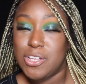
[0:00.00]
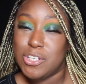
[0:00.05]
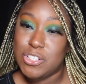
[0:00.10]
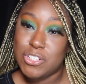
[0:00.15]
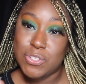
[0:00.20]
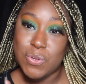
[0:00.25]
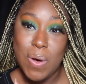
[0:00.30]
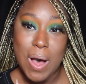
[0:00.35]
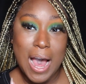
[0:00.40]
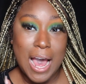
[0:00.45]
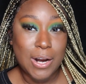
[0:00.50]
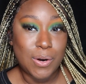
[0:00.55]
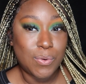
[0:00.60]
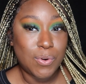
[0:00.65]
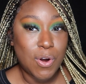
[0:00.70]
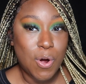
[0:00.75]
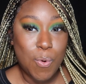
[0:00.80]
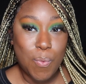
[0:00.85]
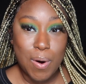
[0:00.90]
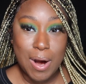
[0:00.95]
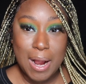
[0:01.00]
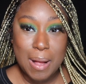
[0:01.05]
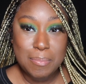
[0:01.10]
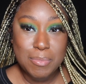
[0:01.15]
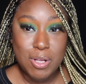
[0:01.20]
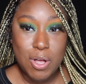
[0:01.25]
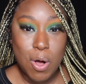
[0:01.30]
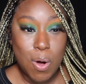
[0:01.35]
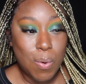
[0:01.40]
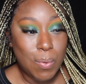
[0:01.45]
So I don't know where
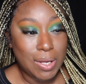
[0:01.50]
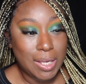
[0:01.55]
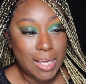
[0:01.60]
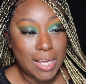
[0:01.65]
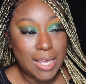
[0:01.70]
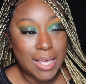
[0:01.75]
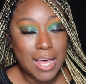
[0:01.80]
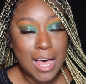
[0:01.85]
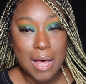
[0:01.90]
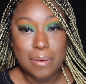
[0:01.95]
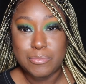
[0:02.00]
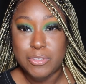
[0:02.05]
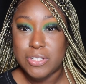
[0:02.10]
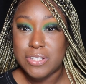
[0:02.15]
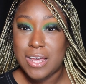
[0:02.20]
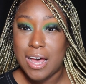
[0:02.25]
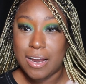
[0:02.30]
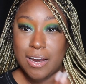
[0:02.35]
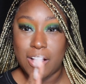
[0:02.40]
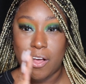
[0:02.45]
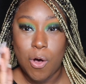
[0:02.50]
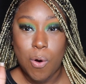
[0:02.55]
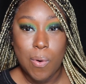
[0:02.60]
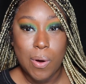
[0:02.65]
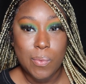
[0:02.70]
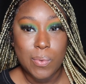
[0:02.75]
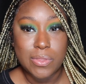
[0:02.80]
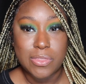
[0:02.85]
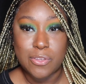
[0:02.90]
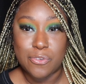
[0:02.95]
I'm going. I'm just kind of
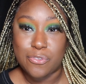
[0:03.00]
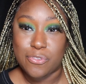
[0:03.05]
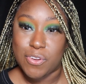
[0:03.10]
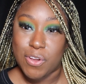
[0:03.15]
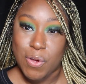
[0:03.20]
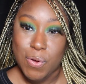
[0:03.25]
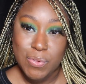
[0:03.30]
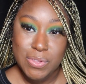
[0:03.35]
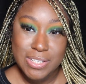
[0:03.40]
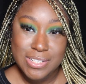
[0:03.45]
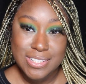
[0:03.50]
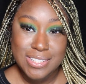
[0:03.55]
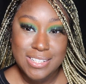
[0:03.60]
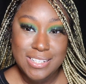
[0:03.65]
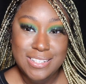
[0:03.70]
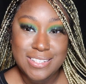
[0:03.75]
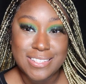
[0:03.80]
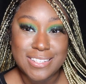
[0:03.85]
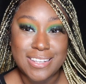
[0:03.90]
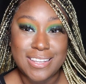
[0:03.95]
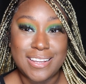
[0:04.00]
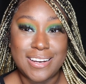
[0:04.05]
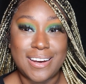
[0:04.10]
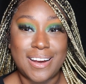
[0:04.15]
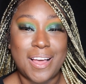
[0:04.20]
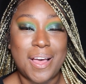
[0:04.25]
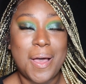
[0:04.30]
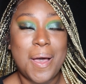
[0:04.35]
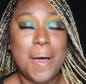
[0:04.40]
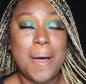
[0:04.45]
going with the flow this
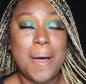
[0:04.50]
season.